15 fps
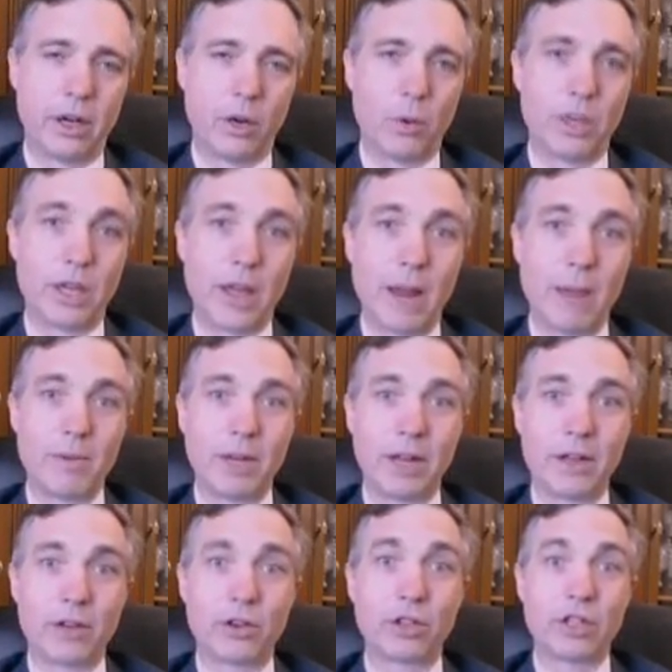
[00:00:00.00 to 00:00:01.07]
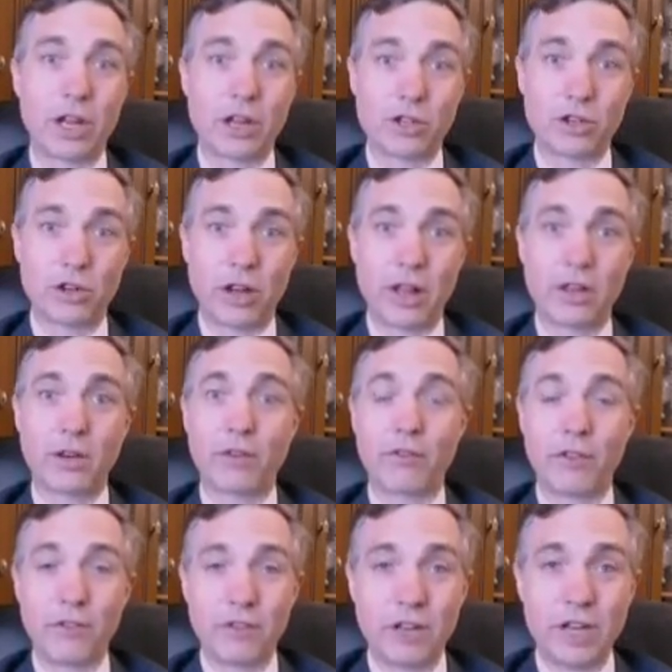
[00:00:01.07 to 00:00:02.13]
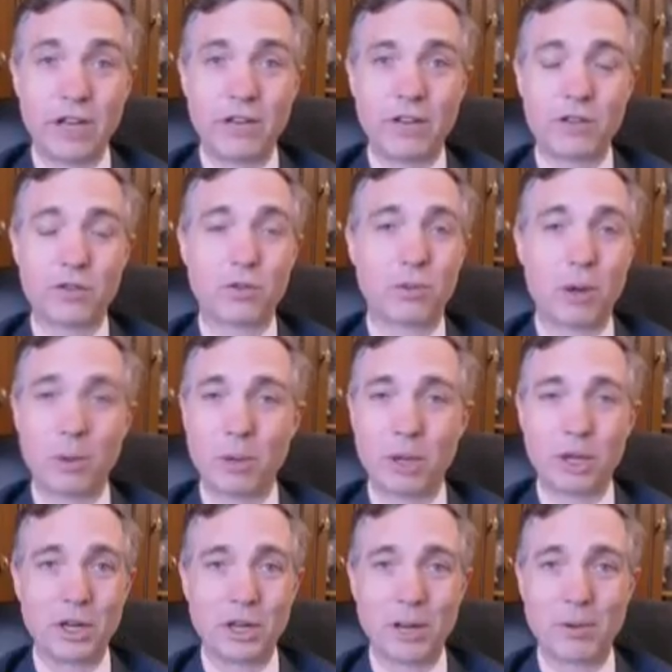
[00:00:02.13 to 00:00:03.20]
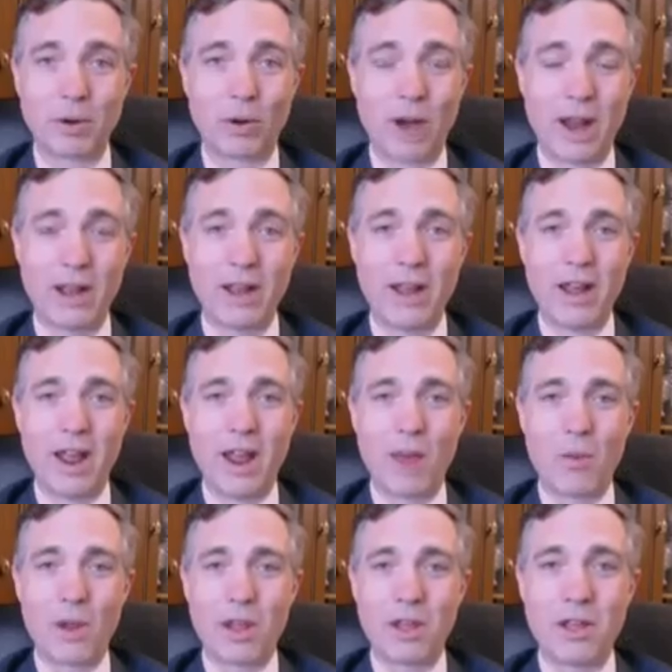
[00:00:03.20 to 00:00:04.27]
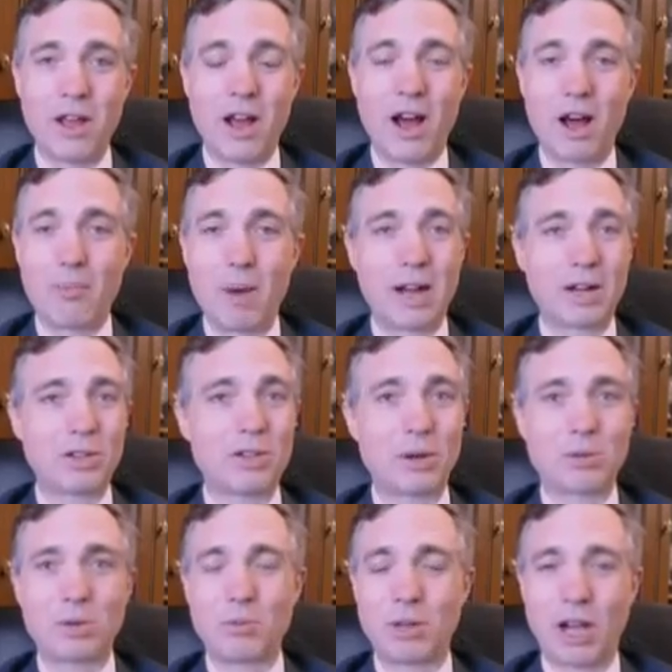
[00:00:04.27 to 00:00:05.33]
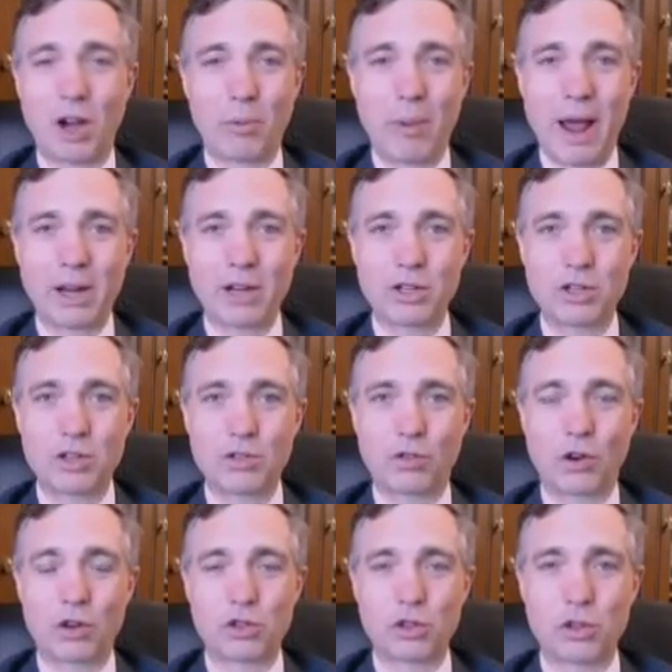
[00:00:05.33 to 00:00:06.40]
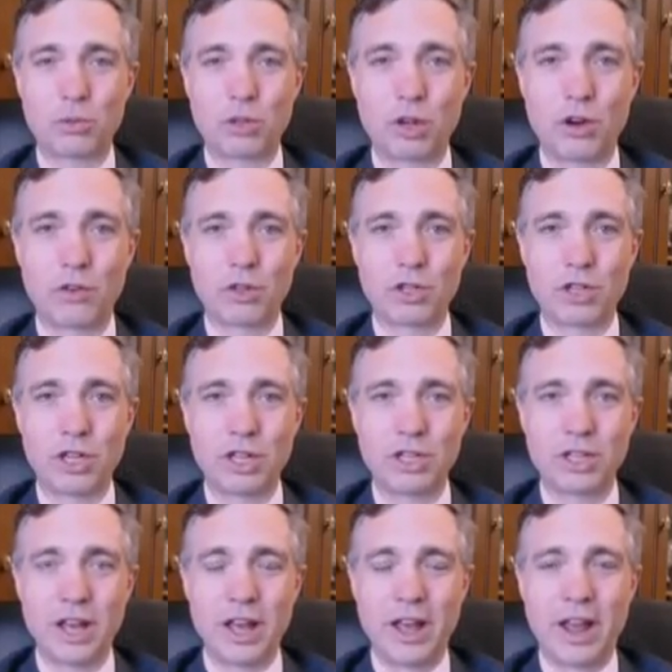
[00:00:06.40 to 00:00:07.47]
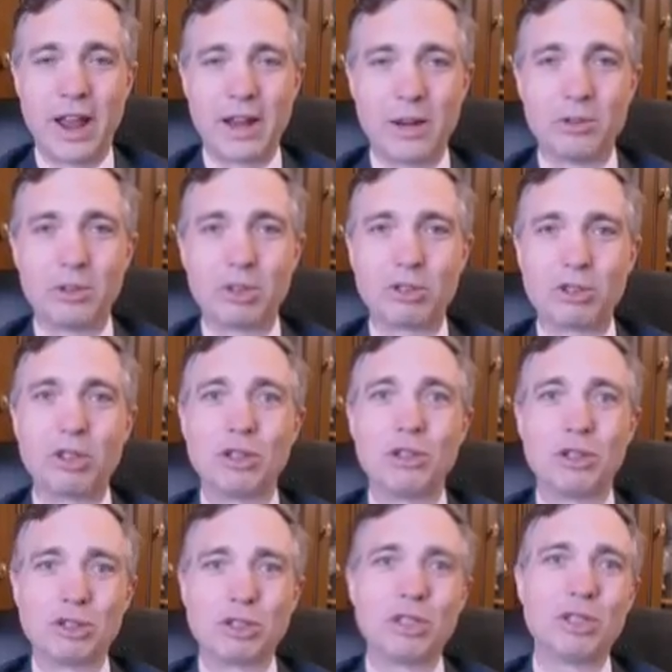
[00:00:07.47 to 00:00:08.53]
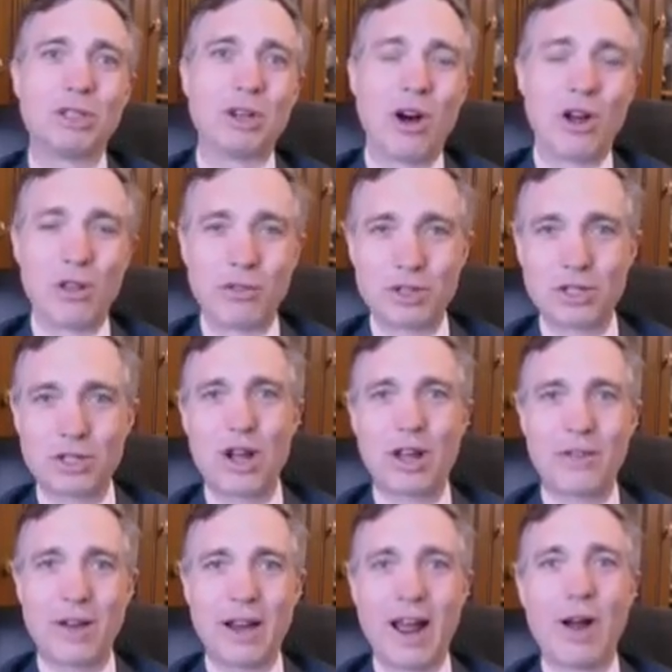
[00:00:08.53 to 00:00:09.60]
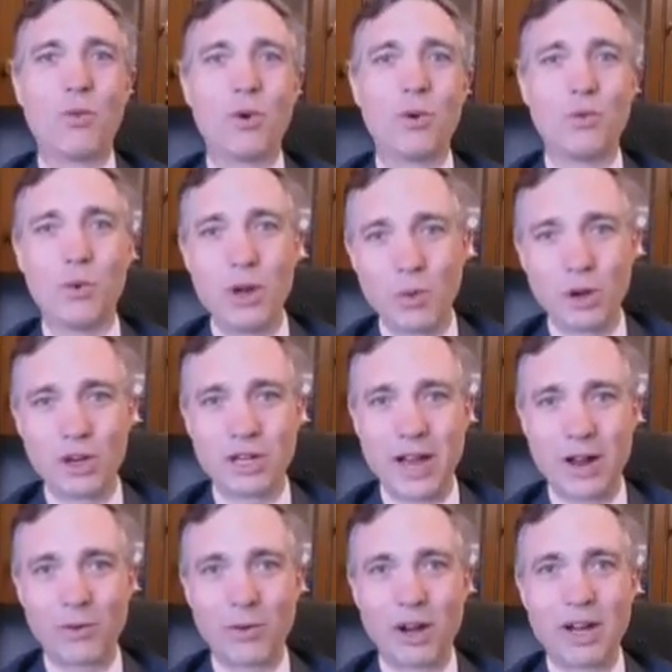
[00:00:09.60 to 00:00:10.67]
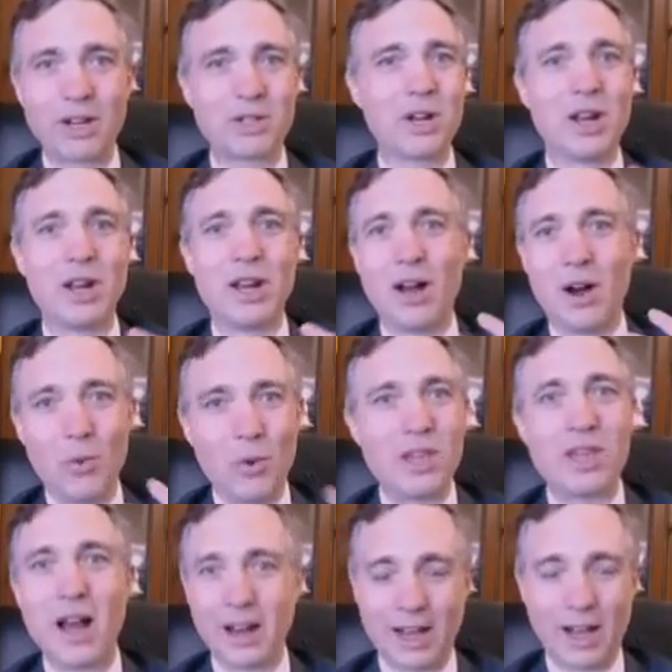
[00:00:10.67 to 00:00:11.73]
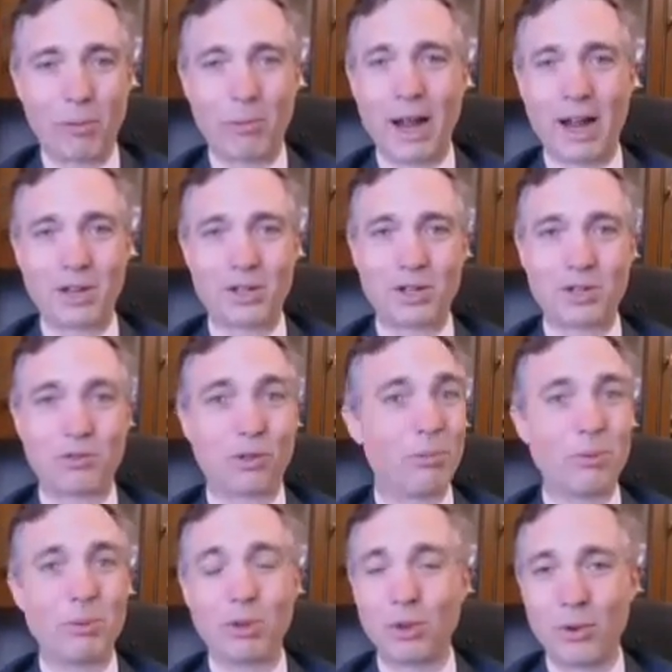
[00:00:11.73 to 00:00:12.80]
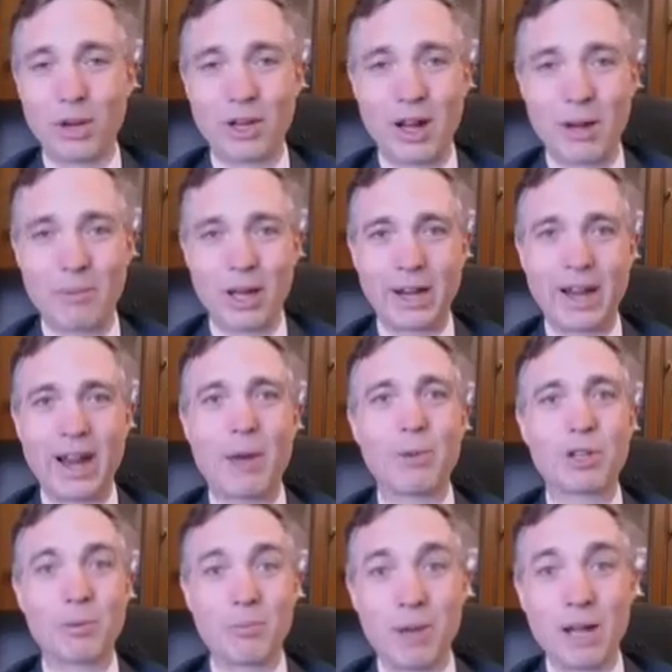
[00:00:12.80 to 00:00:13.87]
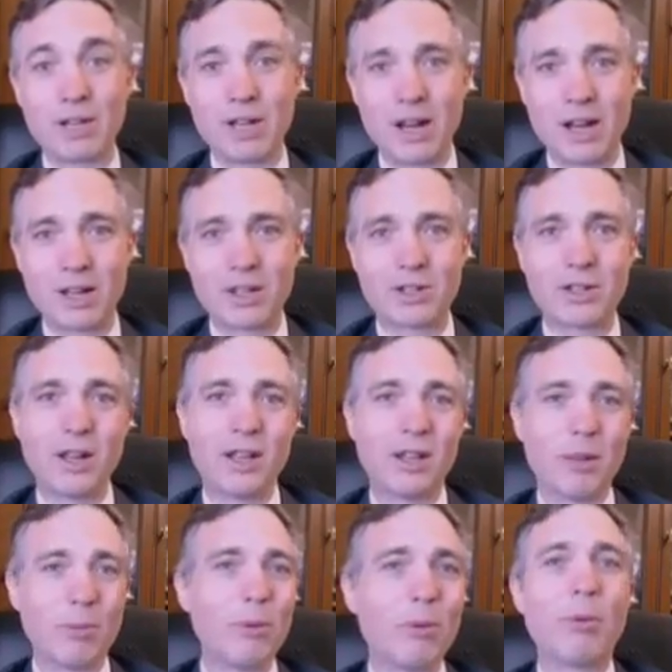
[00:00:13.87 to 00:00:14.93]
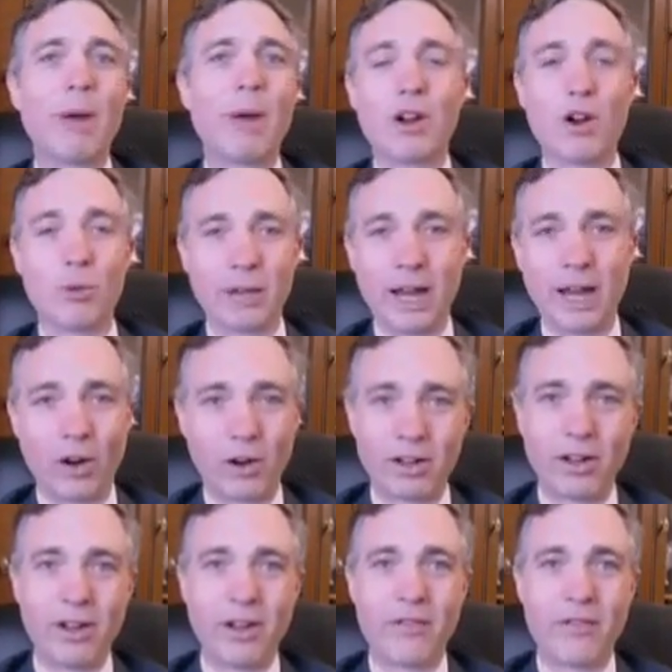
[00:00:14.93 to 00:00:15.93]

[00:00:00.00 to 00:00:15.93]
We came together yesterday. There were 15 of us, Republican and Democrat, and we boxed up some care packages for our troops overseas. And it was interesting listening to all of us talking about how when we were downrange, we got care packages from people that we had not met and how much it meant to us that people back home cared.